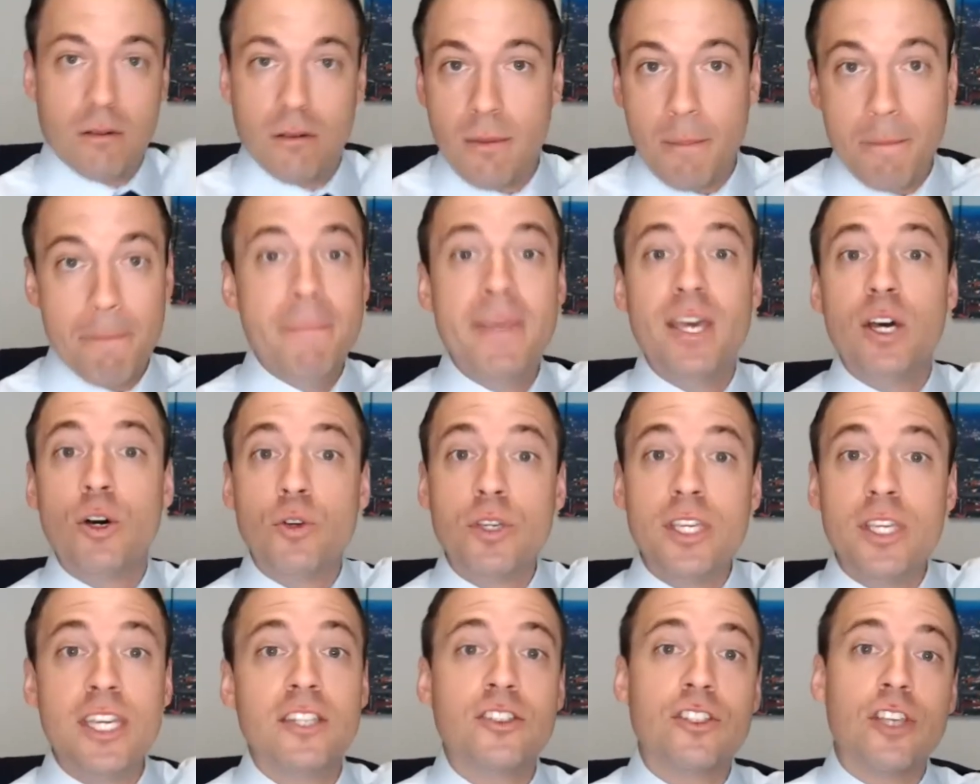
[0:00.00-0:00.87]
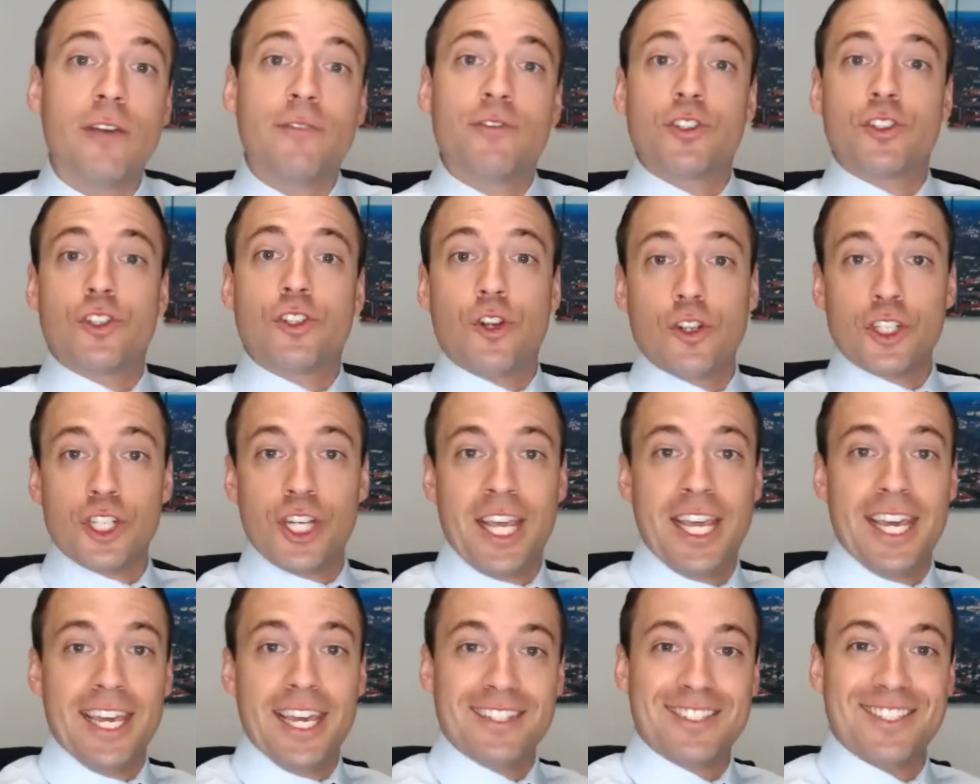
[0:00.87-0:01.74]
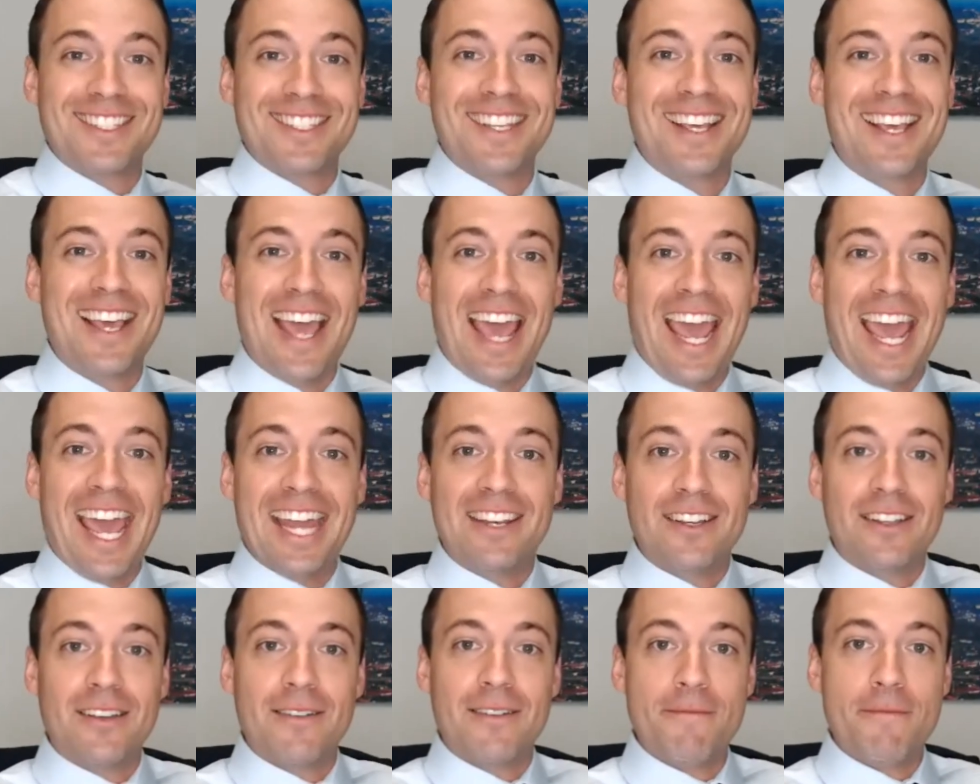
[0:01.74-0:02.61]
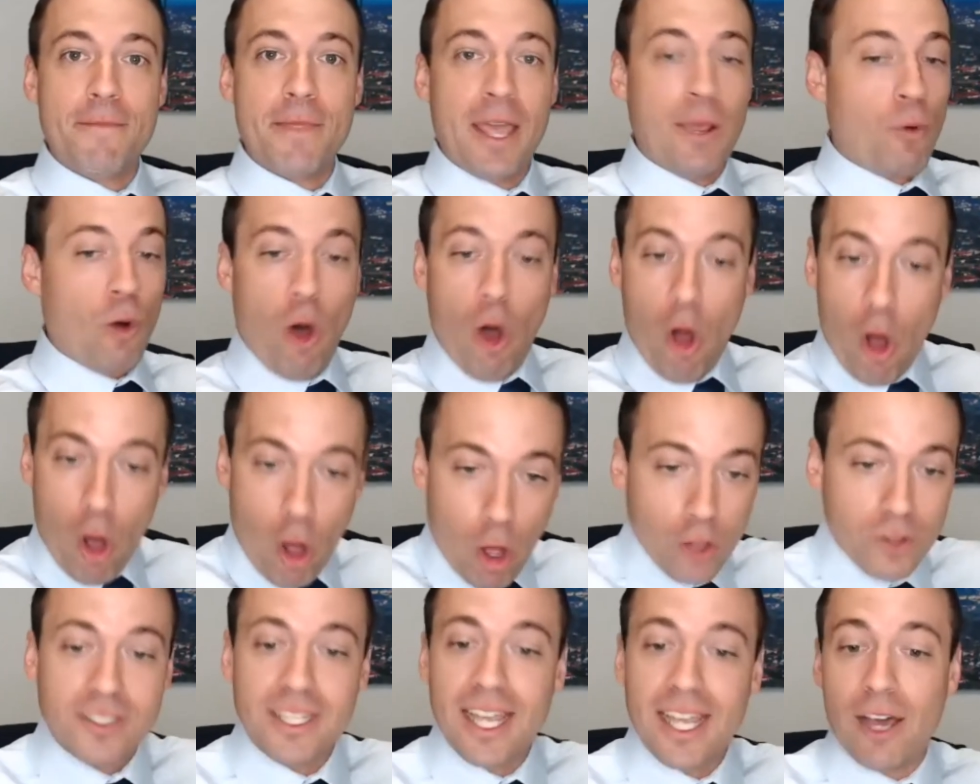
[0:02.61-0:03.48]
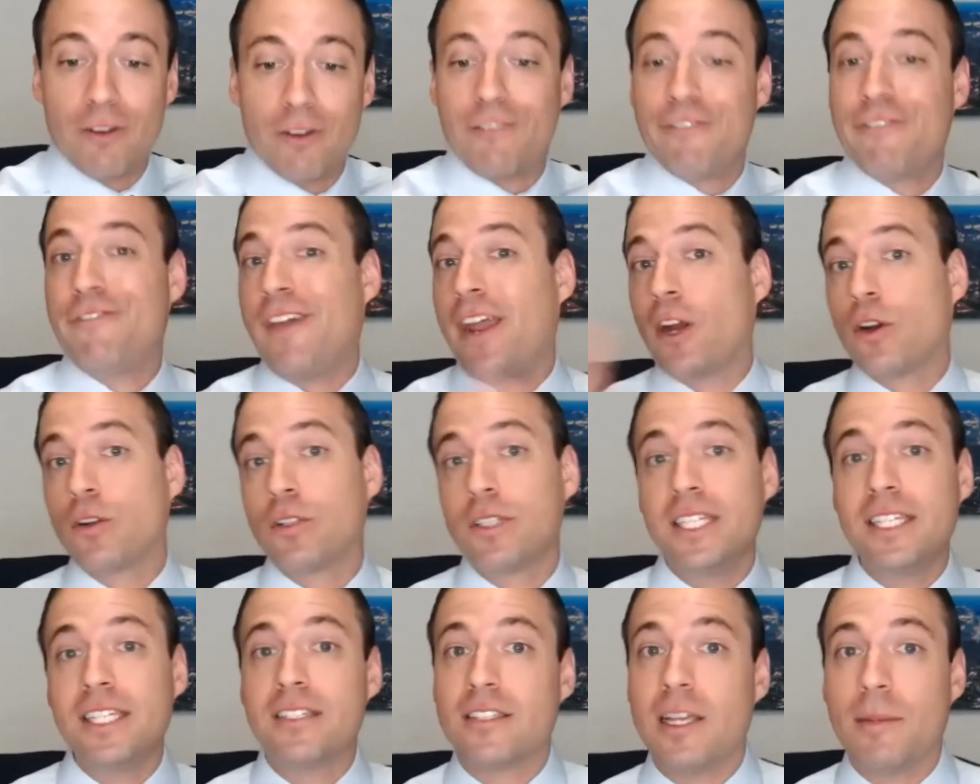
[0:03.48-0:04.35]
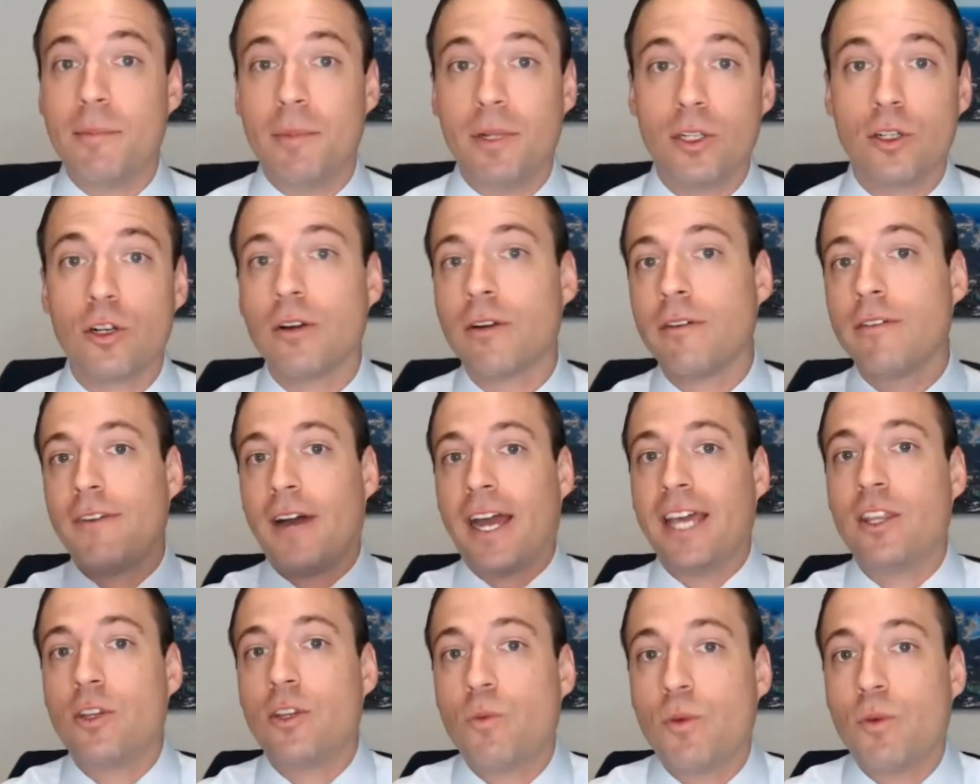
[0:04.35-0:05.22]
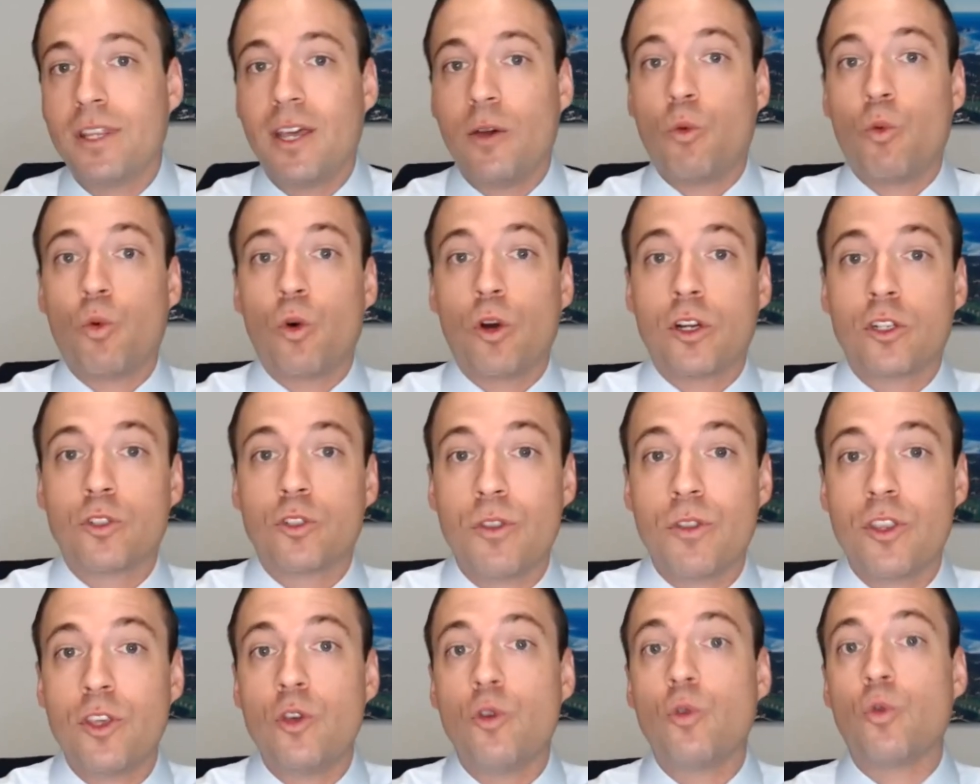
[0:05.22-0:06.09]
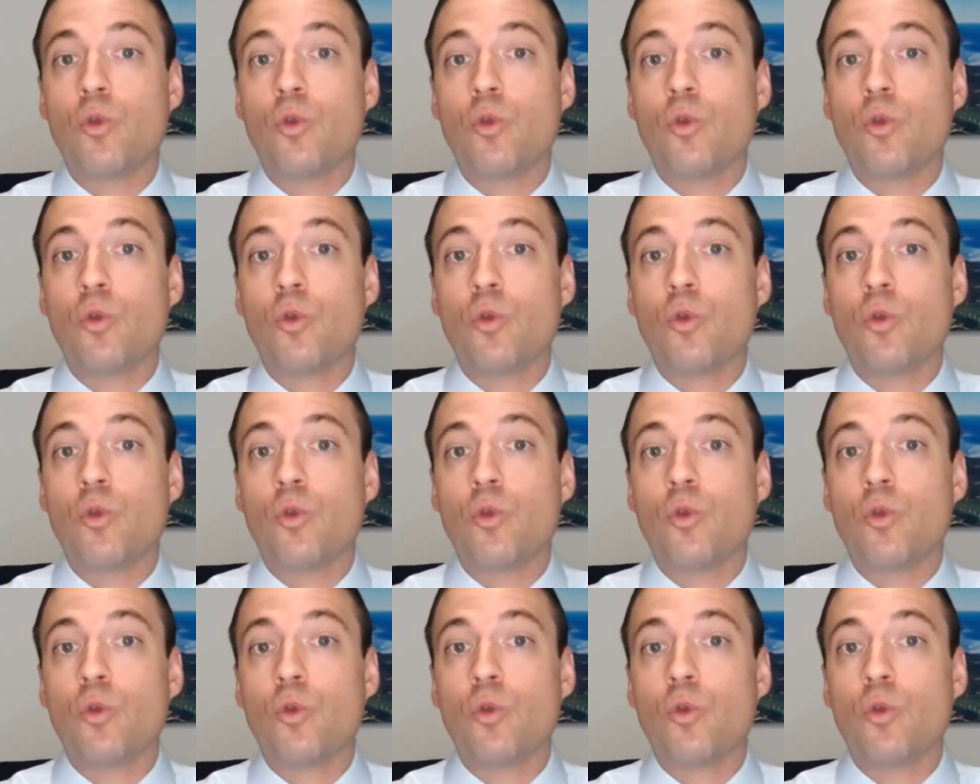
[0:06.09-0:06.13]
millions of search hits, and they will all sound fairly similar. Find the one that works with you,